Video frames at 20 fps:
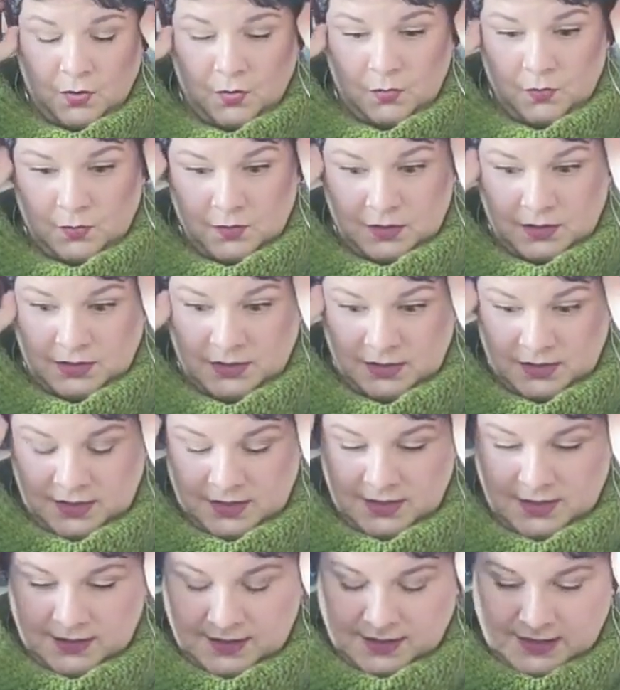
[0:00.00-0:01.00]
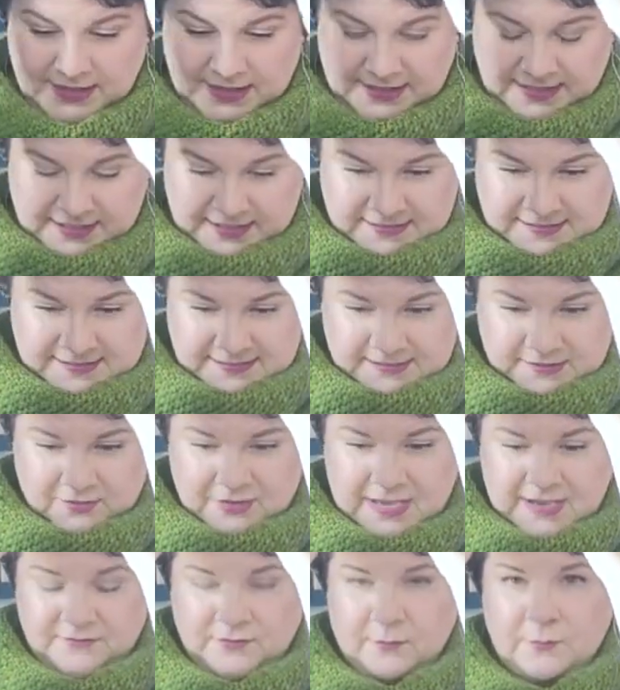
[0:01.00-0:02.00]
or I can
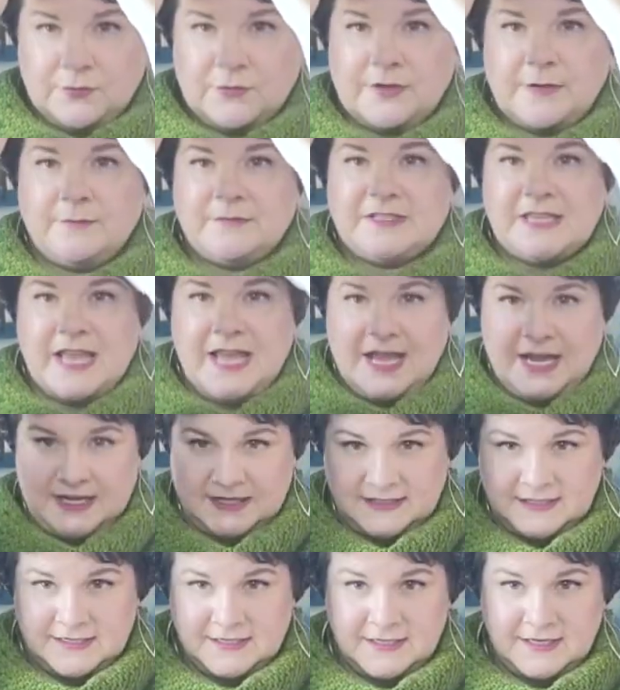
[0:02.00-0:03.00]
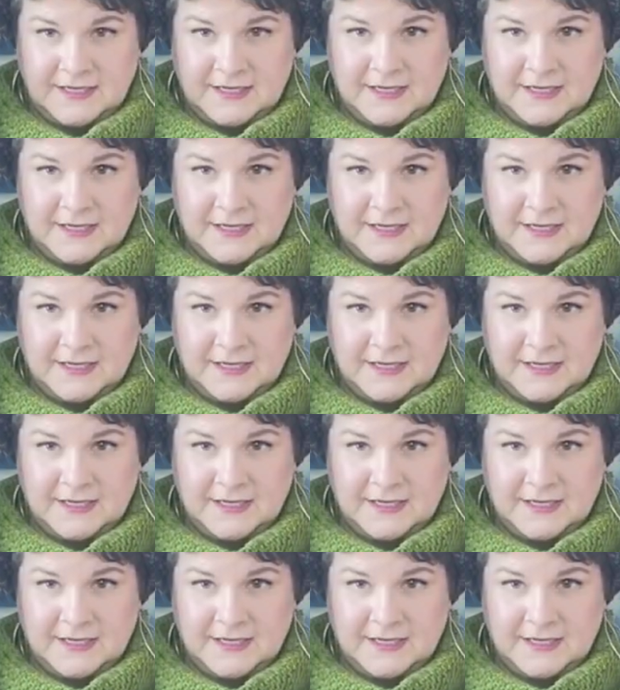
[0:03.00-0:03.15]
still have a brimmed hat